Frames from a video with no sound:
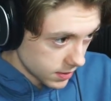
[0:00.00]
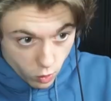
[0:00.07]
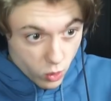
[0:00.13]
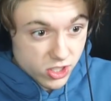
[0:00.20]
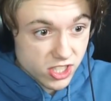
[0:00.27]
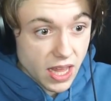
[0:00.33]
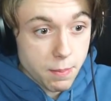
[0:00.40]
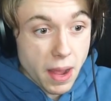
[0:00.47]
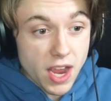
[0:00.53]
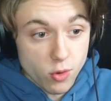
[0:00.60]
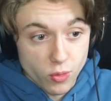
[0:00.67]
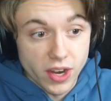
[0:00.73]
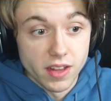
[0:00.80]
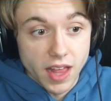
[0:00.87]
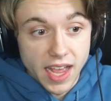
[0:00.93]
Which they might
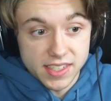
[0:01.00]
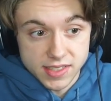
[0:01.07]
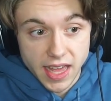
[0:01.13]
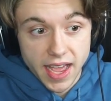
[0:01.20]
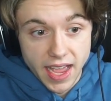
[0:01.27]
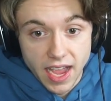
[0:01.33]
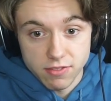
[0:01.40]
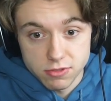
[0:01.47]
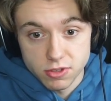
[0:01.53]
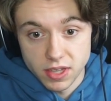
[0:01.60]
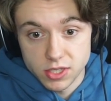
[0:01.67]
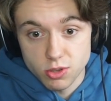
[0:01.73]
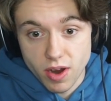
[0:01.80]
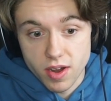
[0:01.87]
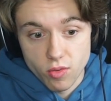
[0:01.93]
realize that after
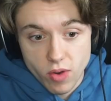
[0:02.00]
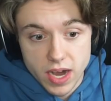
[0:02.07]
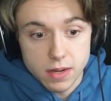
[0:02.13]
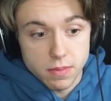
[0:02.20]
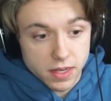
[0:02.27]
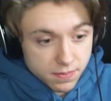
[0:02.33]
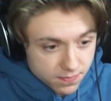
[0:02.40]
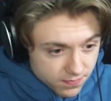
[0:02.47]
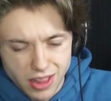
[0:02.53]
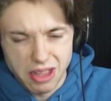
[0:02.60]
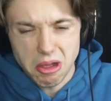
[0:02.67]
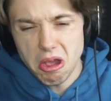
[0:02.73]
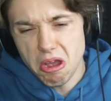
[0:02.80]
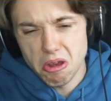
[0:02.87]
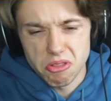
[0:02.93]
they try to raid me.
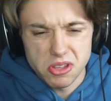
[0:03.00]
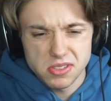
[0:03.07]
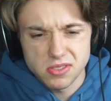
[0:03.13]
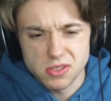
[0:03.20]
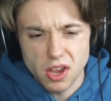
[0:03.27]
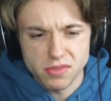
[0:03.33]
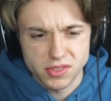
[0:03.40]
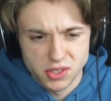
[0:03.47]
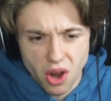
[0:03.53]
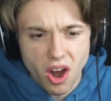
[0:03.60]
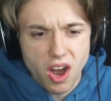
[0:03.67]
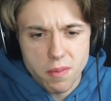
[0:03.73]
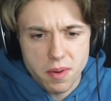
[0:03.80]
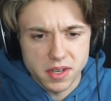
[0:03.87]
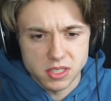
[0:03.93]
Like, oh, this stuff's
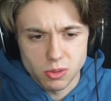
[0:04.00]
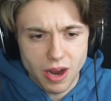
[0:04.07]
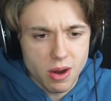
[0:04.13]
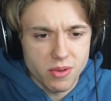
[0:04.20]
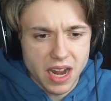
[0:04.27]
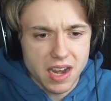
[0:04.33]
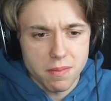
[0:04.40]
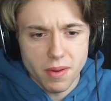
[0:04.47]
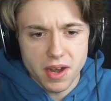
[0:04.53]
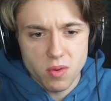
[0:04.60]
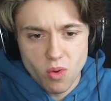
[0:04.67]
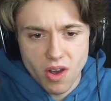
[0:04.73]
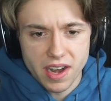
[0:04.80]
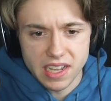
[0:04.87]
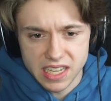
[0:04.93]
garbage. Why would anybody
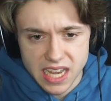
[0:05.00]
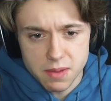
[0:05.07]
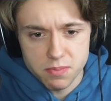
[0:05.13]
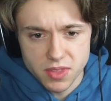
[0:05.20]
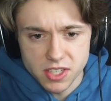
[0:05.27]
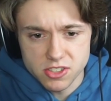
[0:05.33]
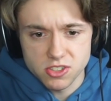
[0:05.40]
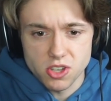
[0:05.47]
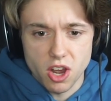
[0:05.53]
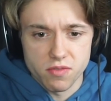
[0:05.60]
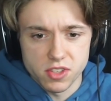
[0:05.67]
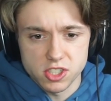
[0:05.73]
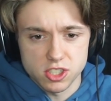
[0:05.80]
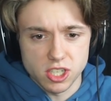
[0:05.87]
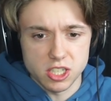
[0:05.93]
want to keep this
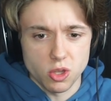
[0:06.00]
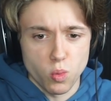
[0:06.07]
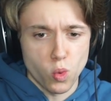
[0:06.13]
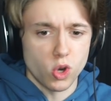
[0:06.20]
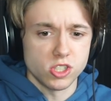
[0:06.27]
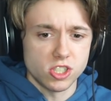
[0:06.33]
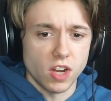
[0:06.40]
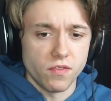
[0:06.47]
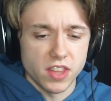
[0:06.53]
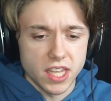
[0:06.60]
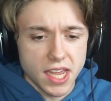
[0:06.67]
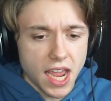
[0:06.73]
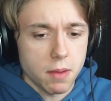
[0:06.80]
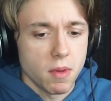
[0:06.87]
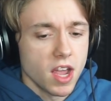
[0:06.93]
stuff? This is like the worst stuff in the
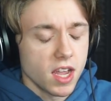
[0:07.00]
game.